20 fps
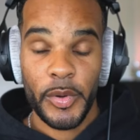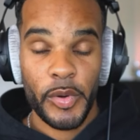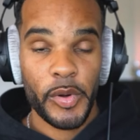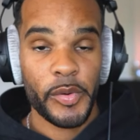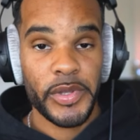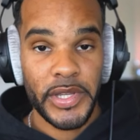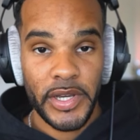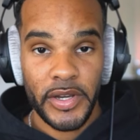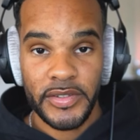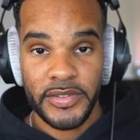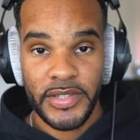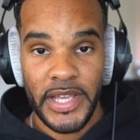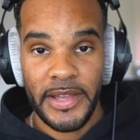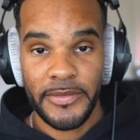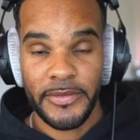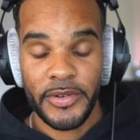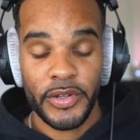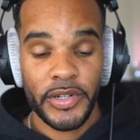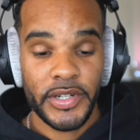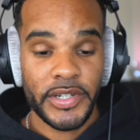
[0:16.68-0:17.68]
But what we also
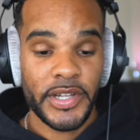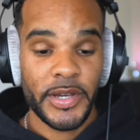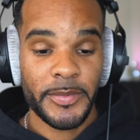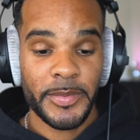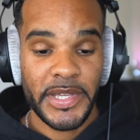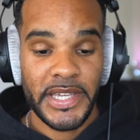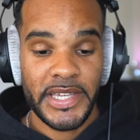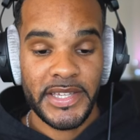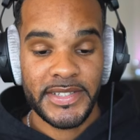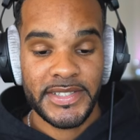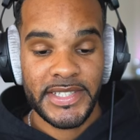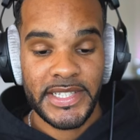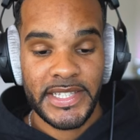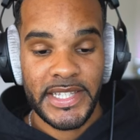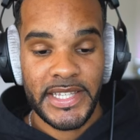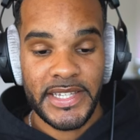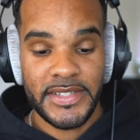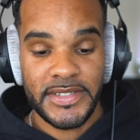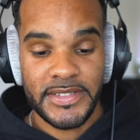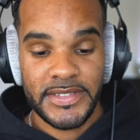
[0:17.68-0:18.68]
have loaded up is
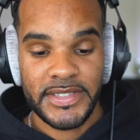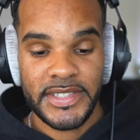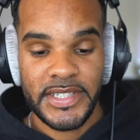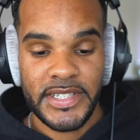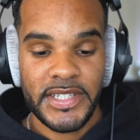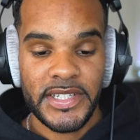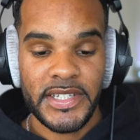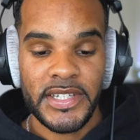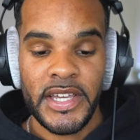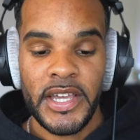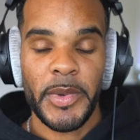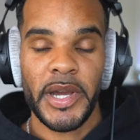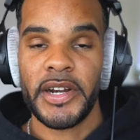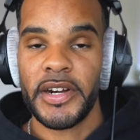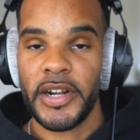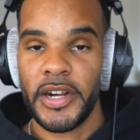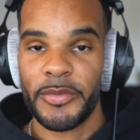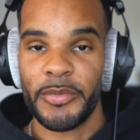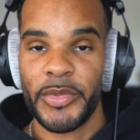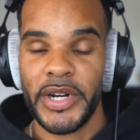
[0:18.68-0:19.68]
the C
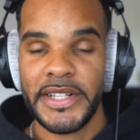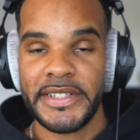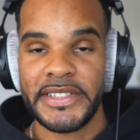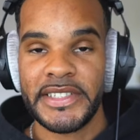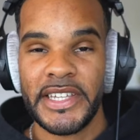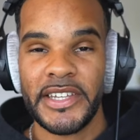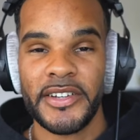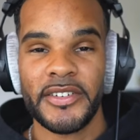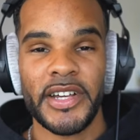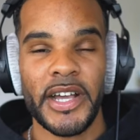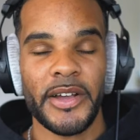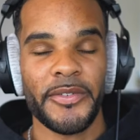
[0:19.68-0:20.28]
minor harmonic scale.